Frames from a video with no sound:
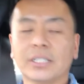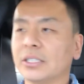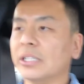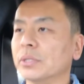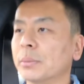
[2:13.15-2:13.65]

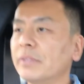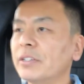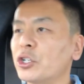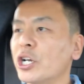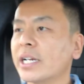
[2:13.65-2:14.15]
So there was a bit of a
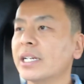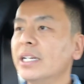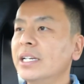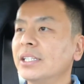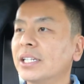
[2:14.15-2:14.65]
jerk
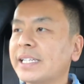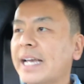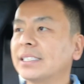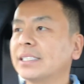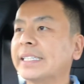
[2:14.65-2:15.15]
just
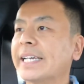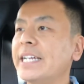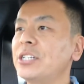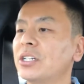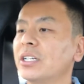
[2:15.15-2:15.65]
as it's
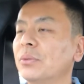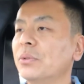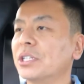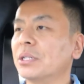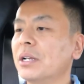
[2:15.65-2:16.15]
engaged,
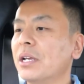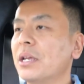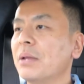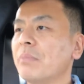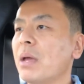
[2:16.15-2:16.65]
which
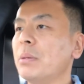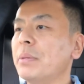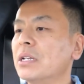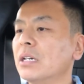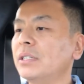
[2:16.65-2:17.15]
made me a
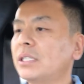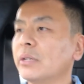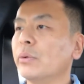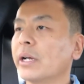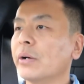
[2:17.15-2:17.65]
bit nervous. So
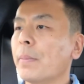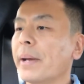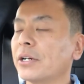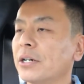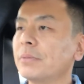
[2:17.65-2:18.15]
here we go, we're
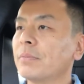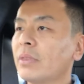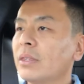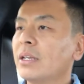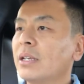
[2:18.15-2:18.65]
back on.
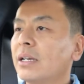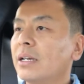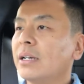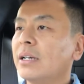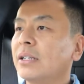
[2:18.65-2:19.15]

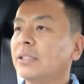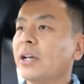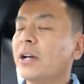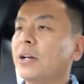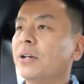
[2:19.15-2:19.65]

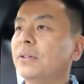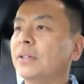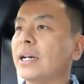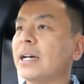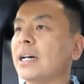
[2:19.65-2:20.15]
So
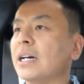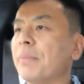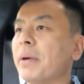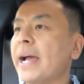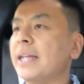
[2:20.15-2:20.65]

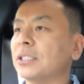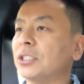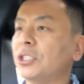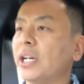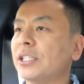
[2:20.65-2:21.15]
my hands are
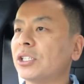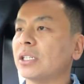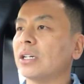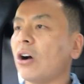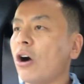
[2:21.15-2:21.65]
just
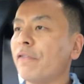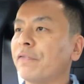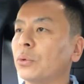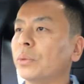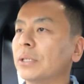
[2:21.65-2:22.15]
off
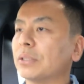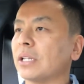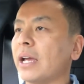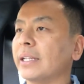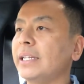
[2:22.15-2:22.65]
the wheel
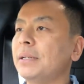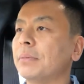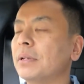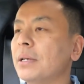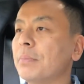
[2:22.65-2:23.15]
slightly,
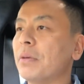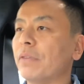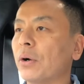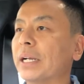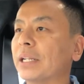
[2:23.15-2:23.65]
but
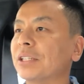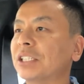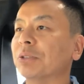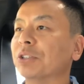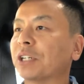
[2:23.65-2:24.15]
very close
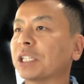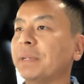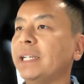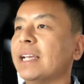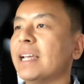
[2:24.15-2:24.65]
to it, trust
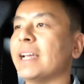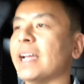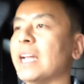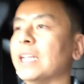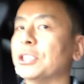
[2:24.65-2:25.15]
me.
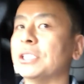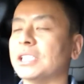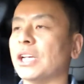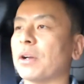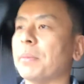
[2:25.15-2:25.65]
And as you can
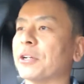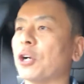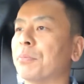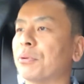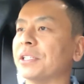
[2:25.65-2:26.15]
see, I've got my
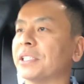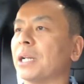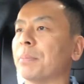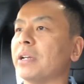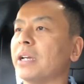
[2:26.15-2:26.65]
GoPro set
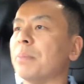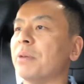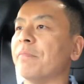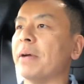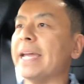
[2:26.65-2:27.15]
up
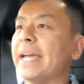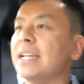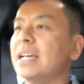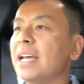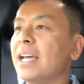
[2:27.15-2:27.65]
above my
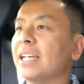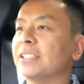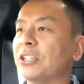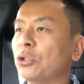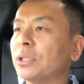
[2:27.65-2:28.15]
head,
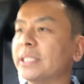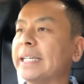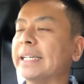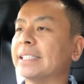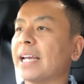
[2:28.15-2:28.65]
so you're
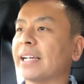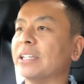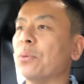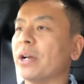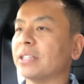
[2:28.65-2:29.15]
seeing exactly
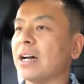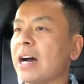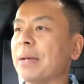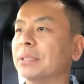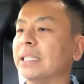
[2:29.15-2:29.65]
what
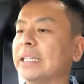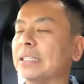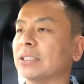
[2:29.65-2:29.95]
I'm seeing.